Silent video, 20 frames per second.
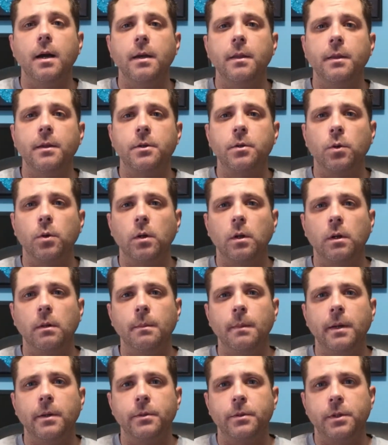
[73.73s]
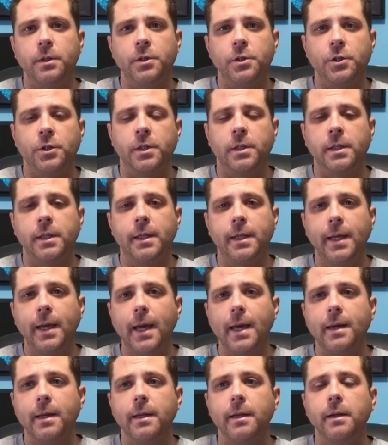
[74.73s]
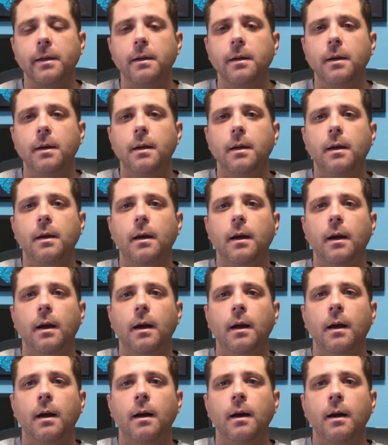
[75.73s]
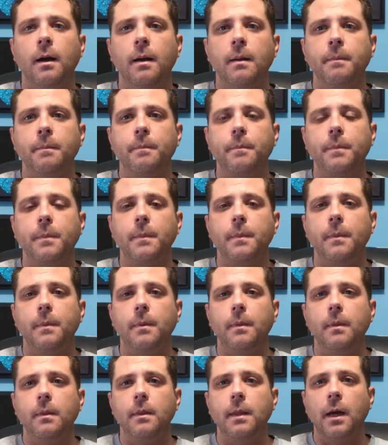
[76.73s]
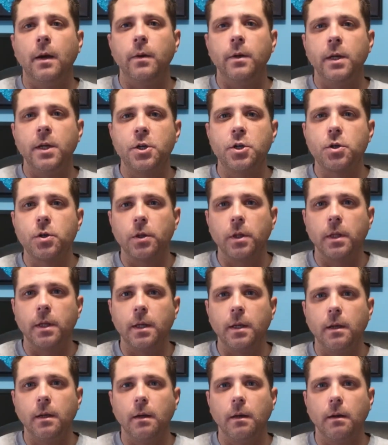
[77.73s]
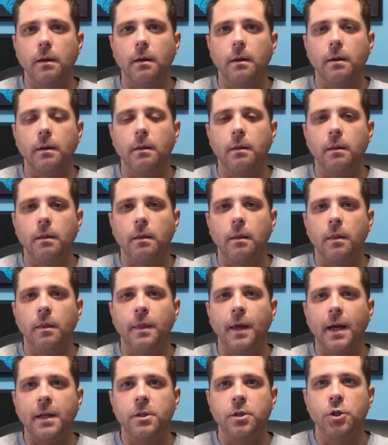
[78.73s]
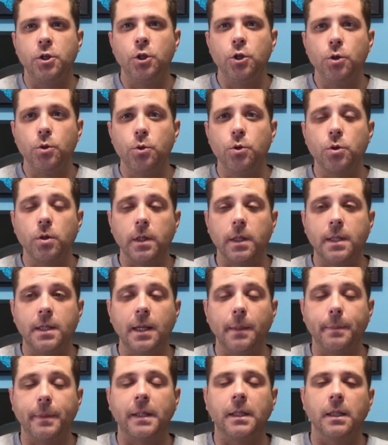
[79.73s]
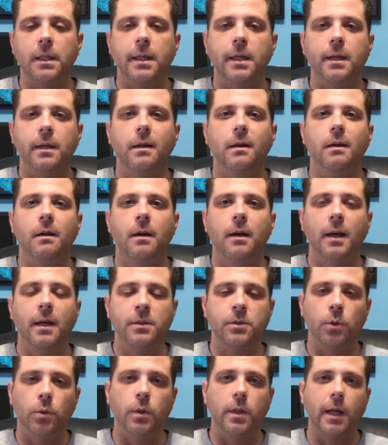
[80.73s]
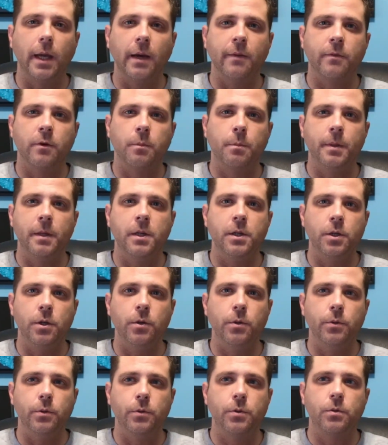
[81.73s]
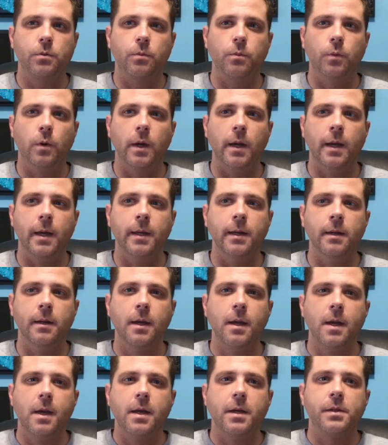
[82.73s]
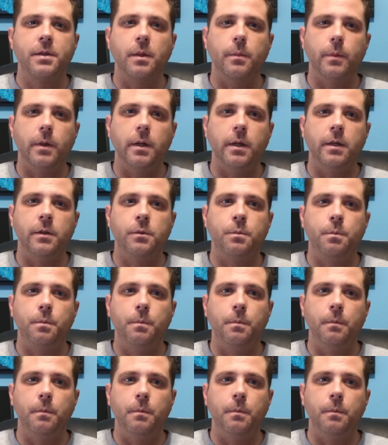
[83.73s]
the total amount that you're getting. Now, initially, that's typically has only ever been used when someone is